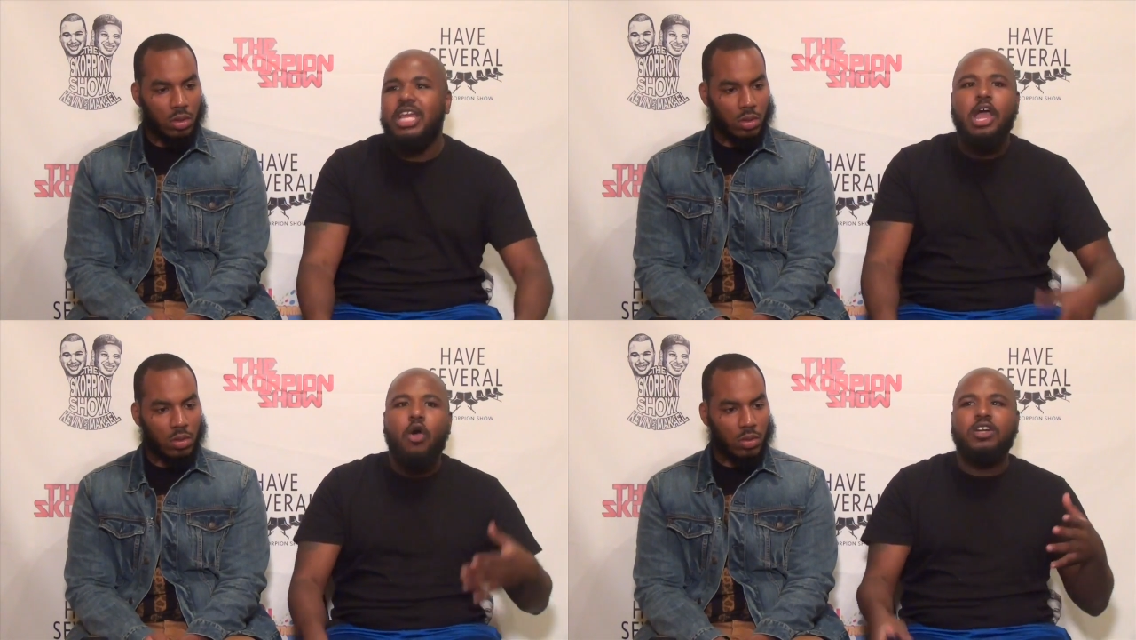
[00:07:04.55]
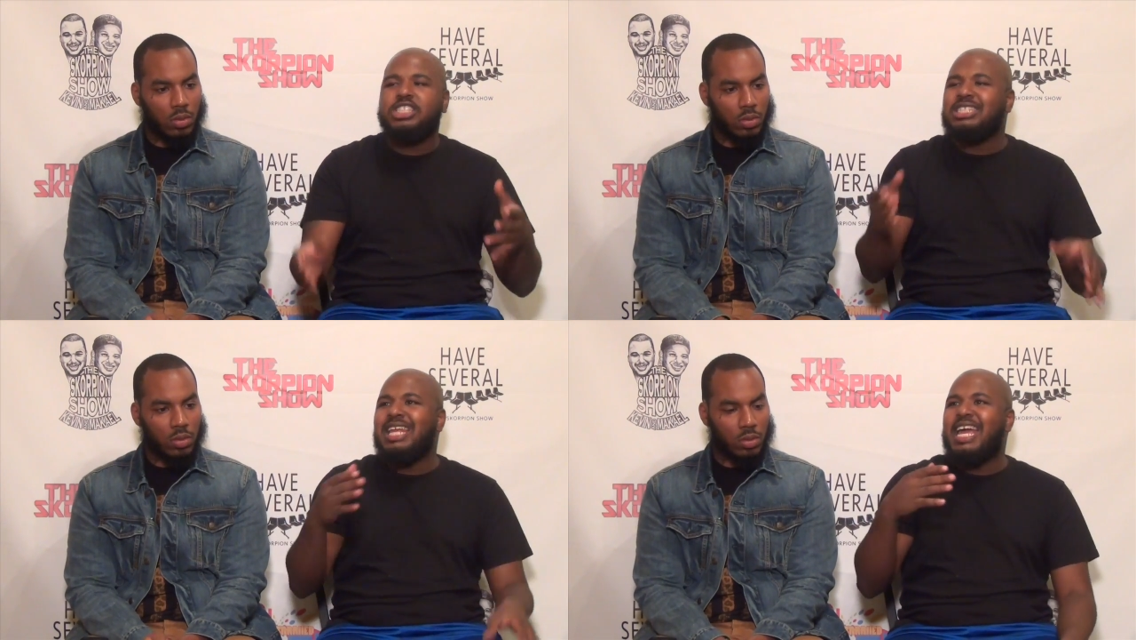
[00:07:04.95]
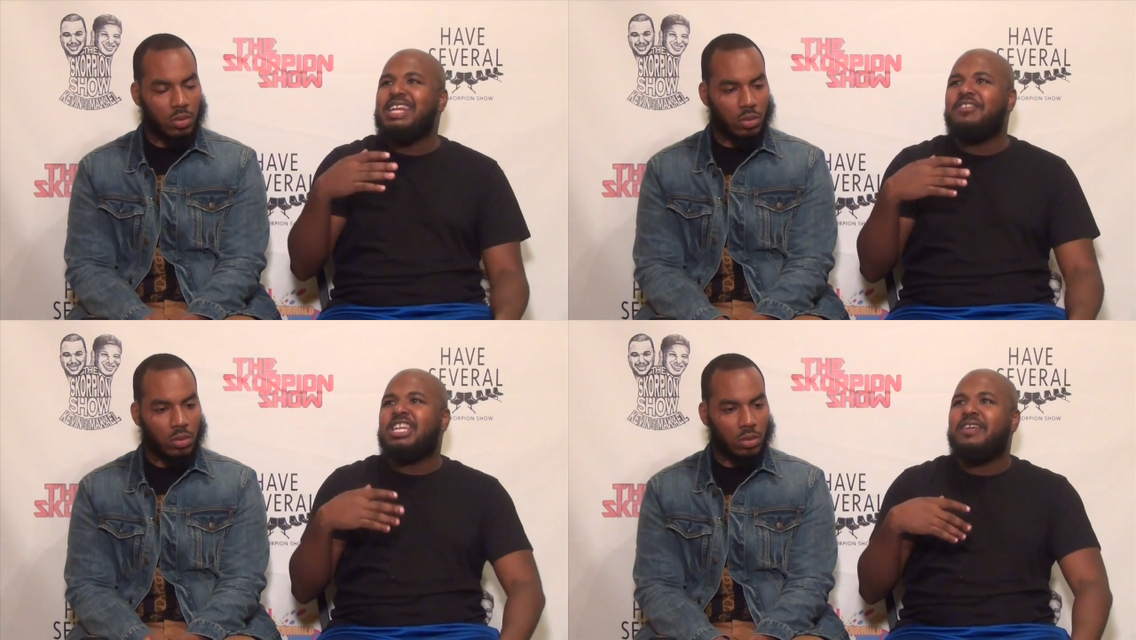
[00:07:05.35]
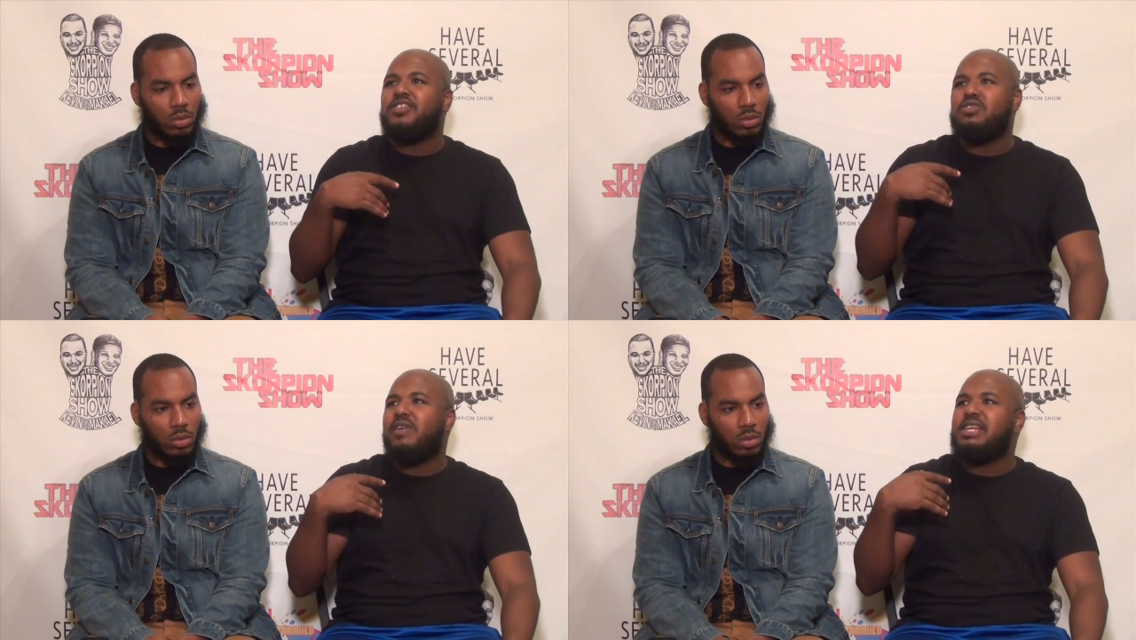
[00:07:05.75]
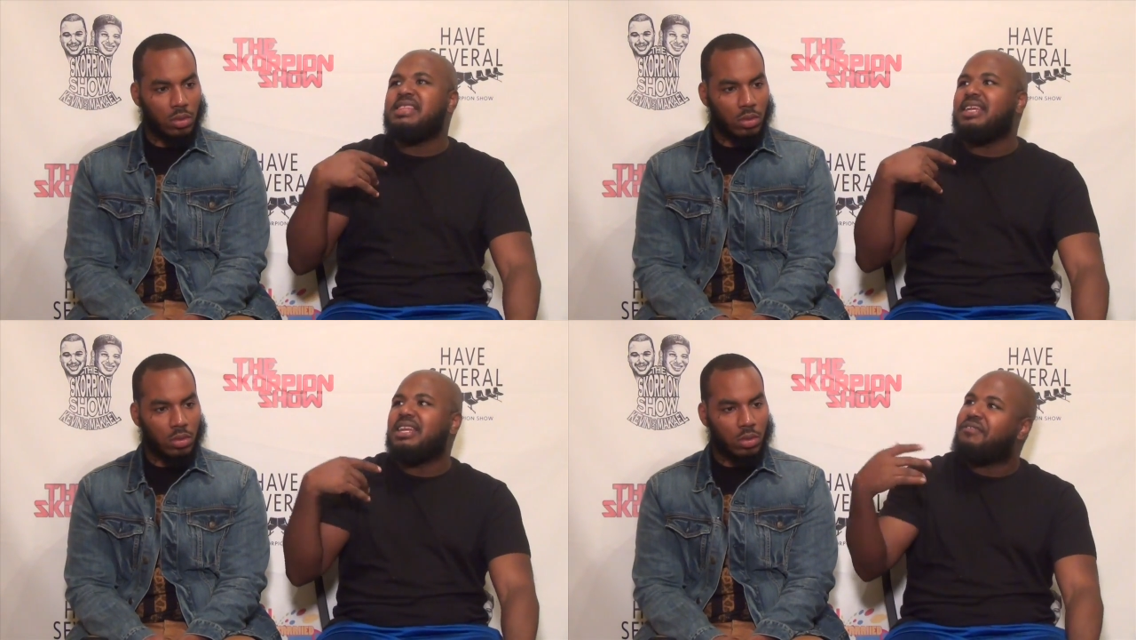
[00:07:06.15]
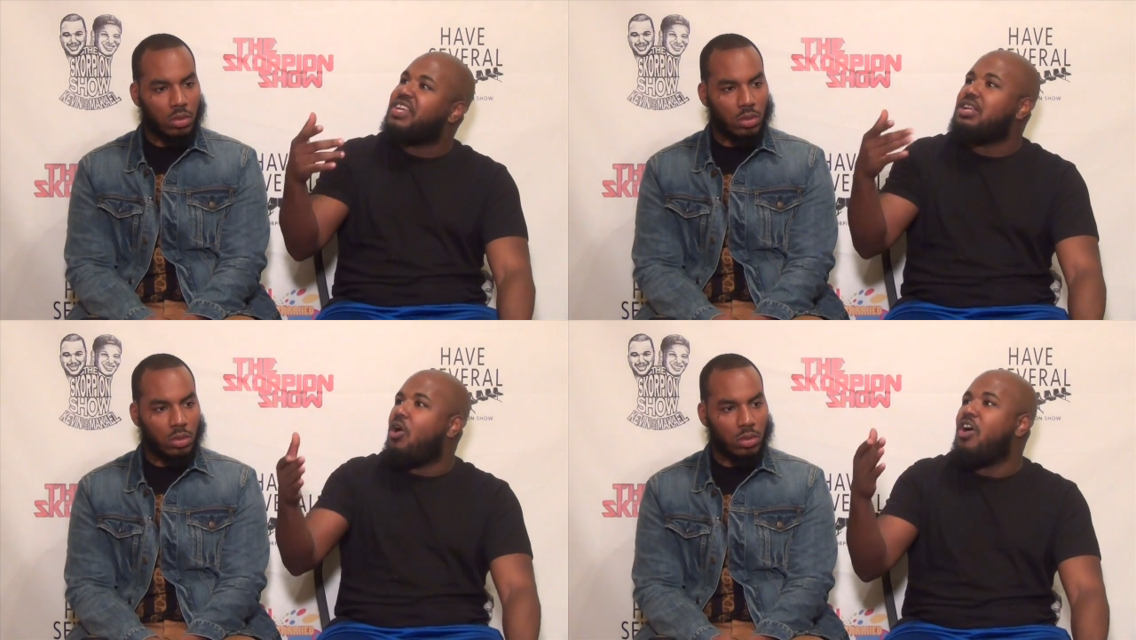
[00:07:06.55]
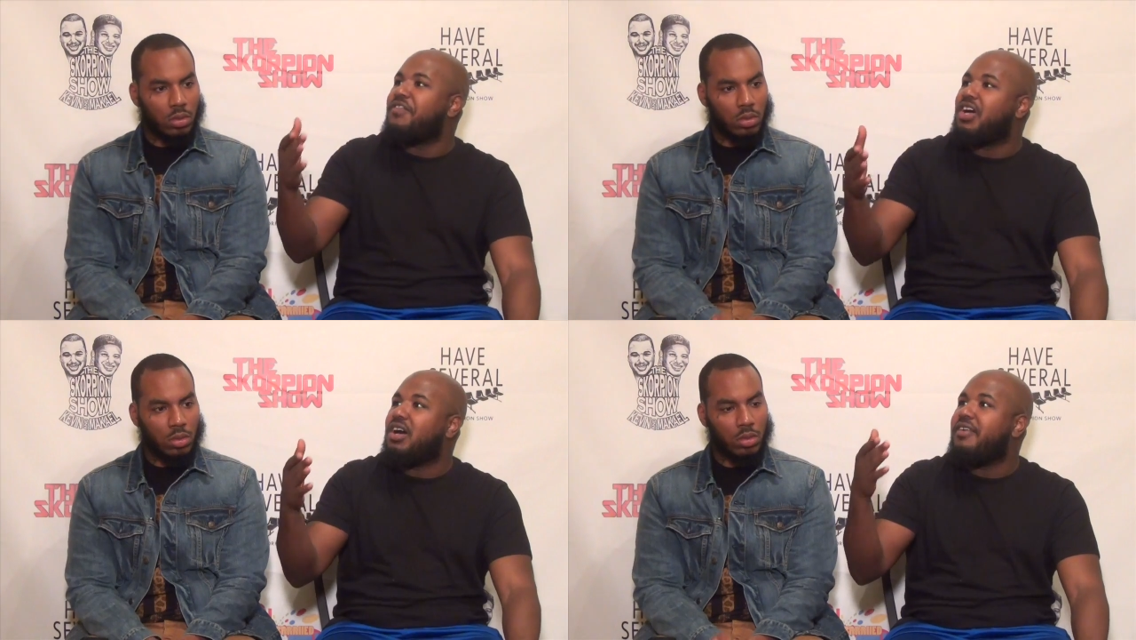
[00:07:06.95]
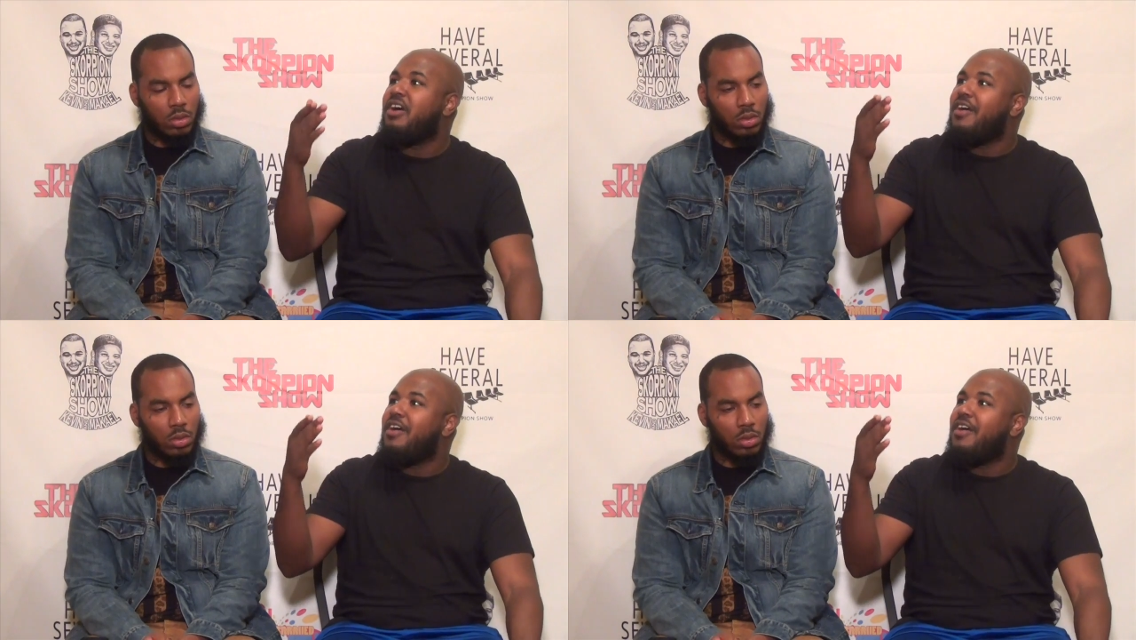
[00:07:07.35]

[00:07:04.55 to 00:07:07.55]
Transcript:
Speaker 1: Or she's not even giving you anything to feed off of